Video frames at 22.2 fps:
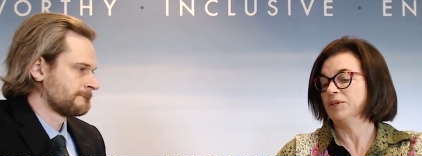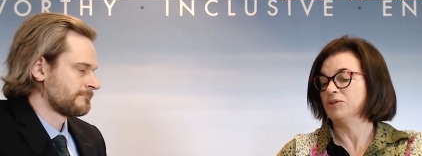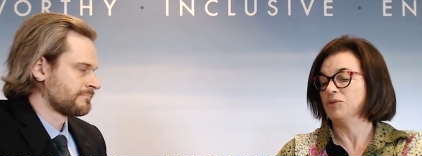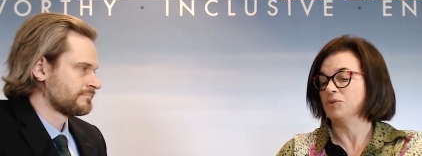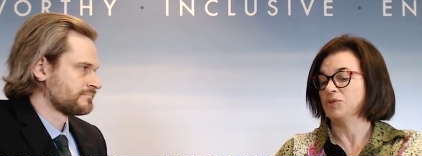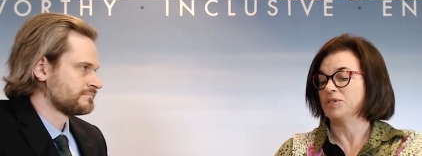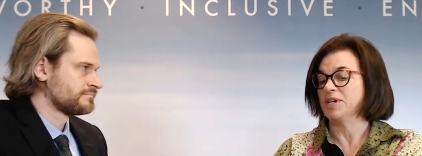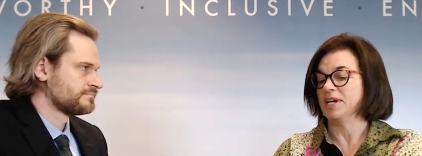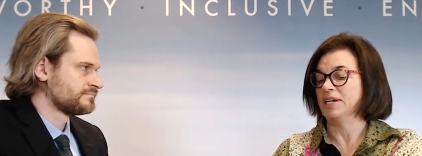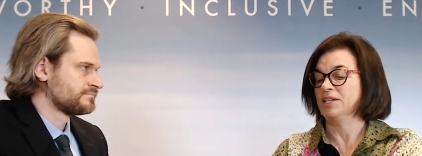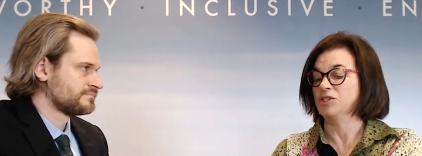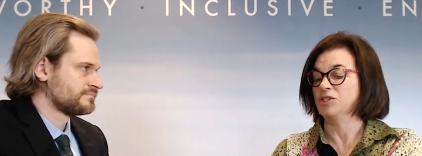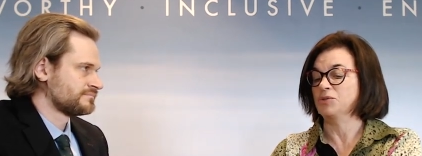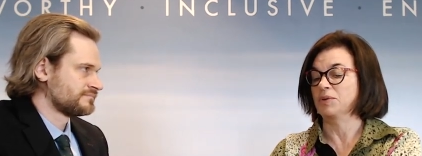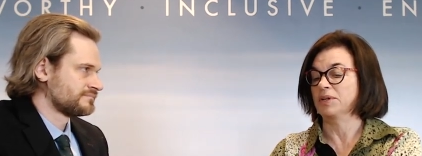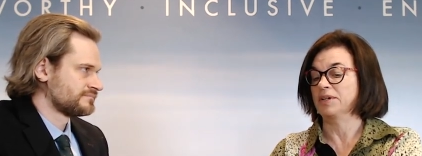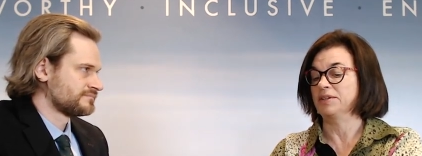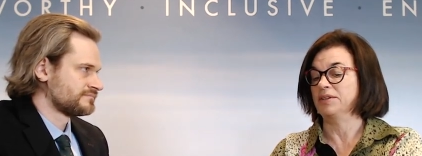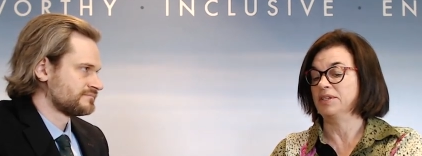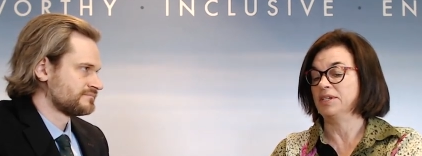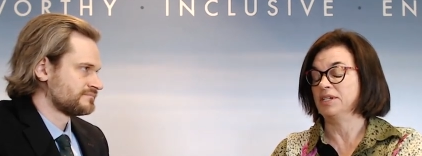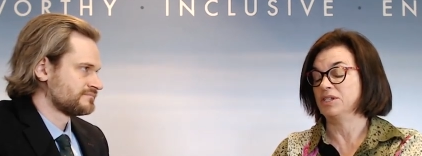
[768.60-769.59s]
Speaker 1: really,
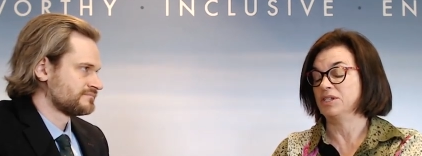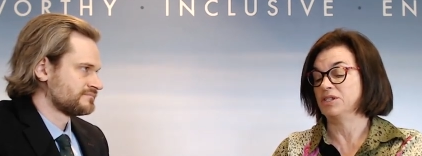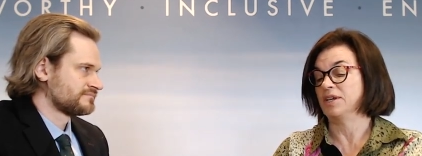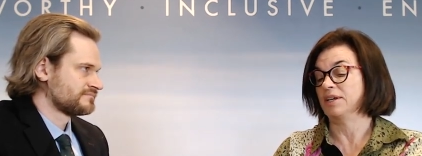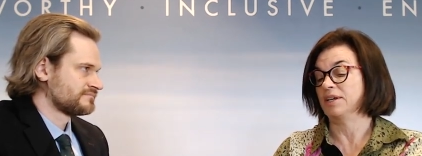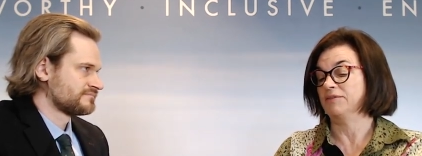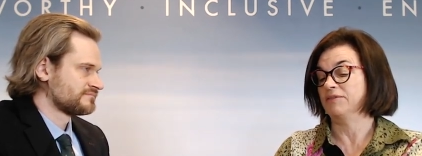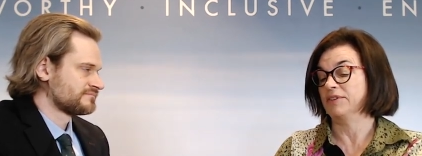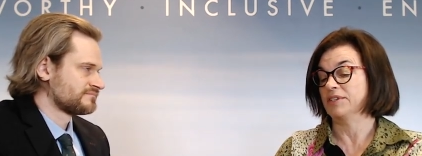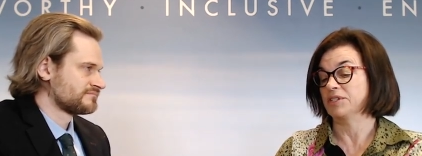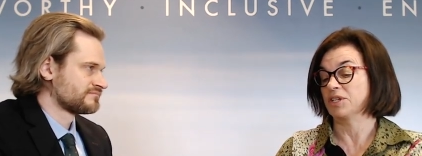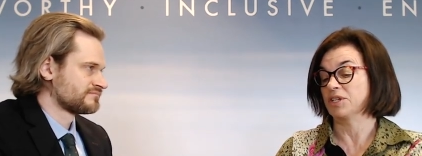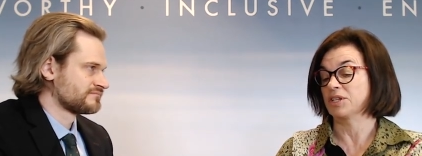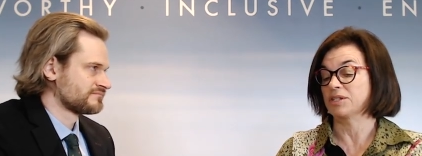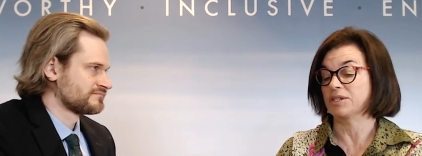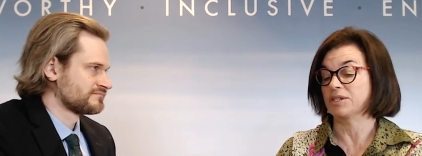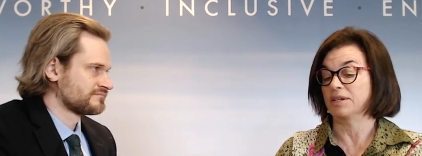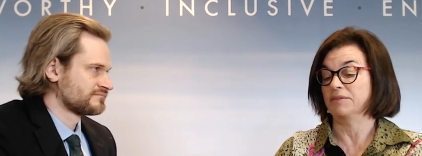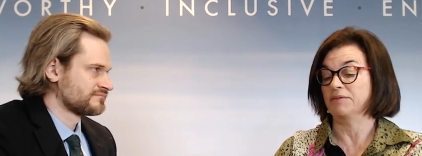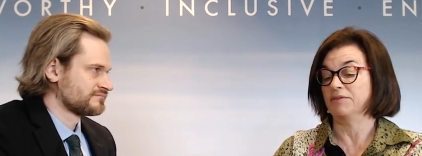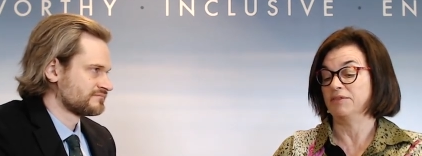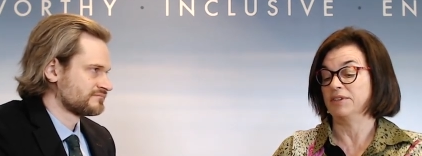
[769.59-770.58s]
anyone who attends one of
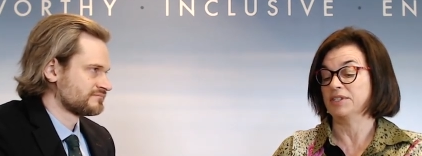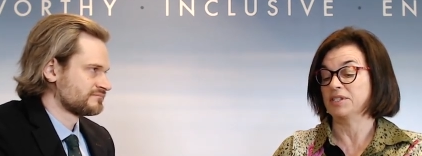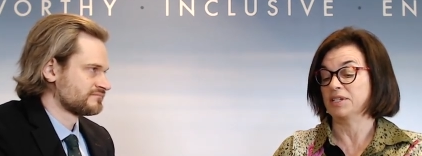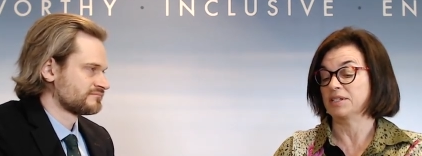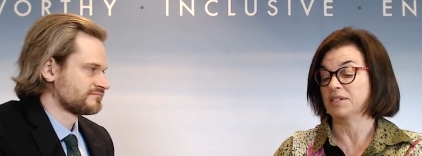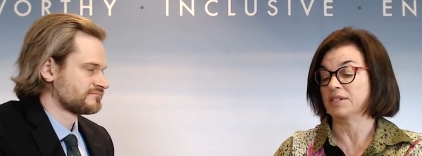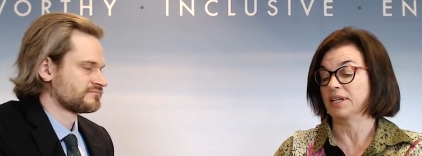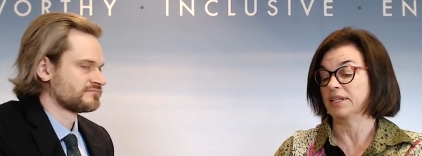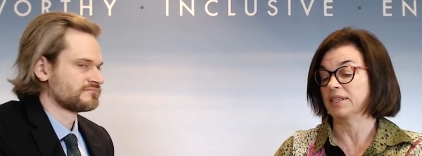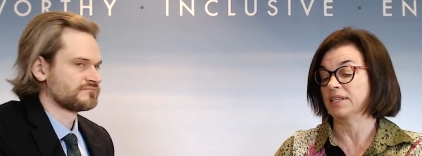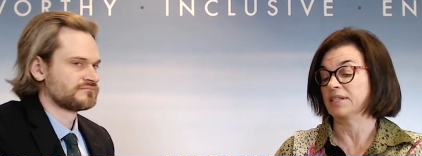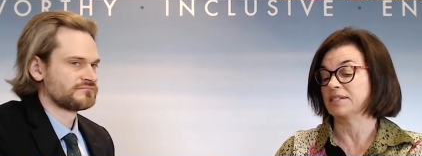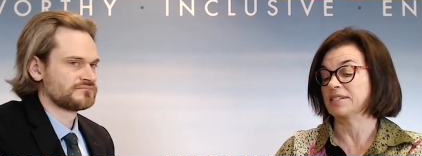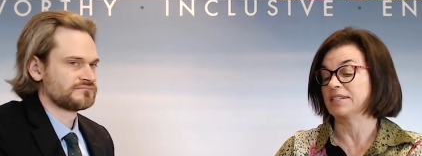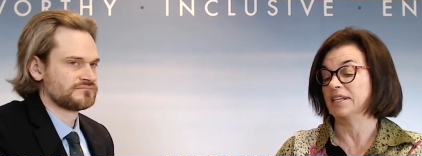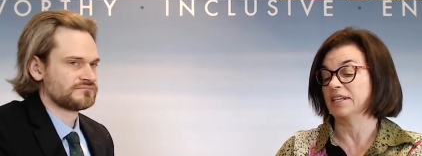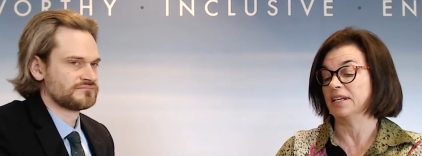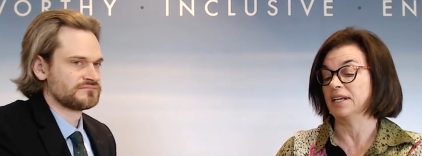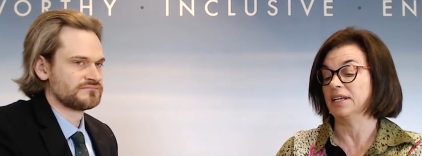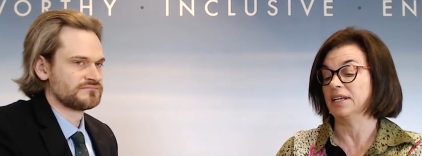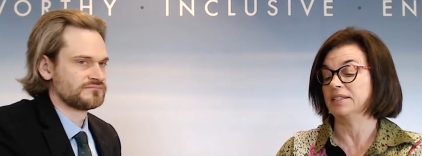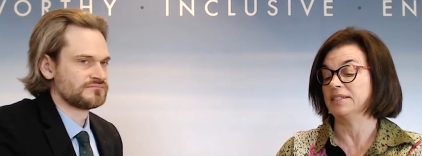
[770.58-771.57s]
these site visits
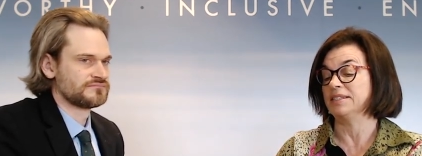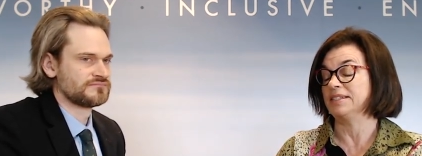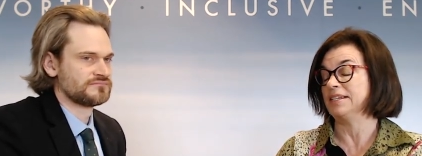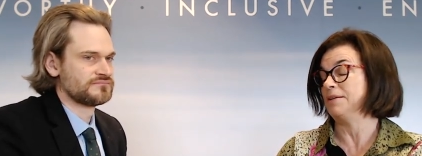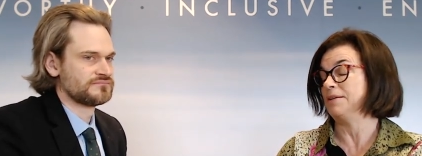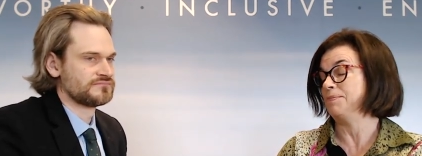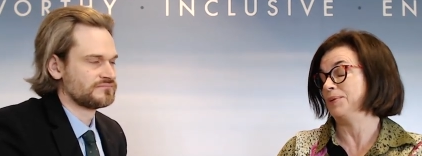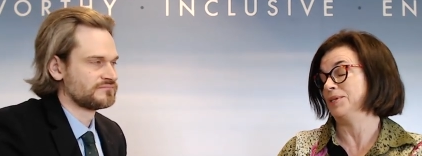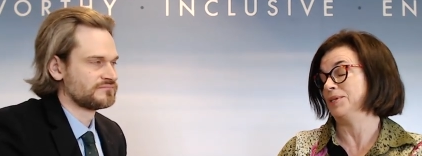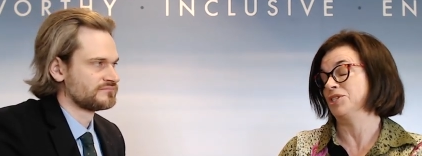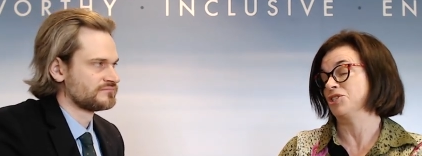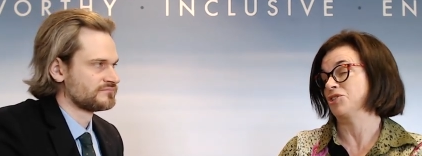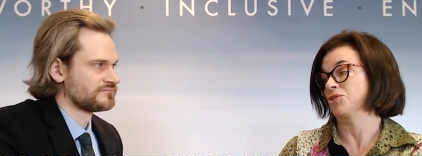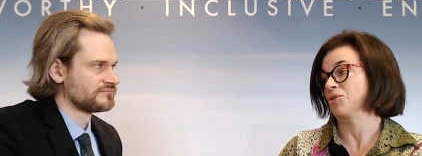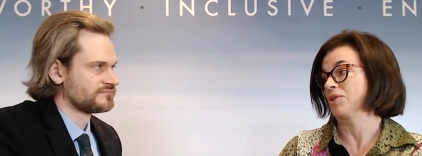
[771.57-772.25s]
and visits like this,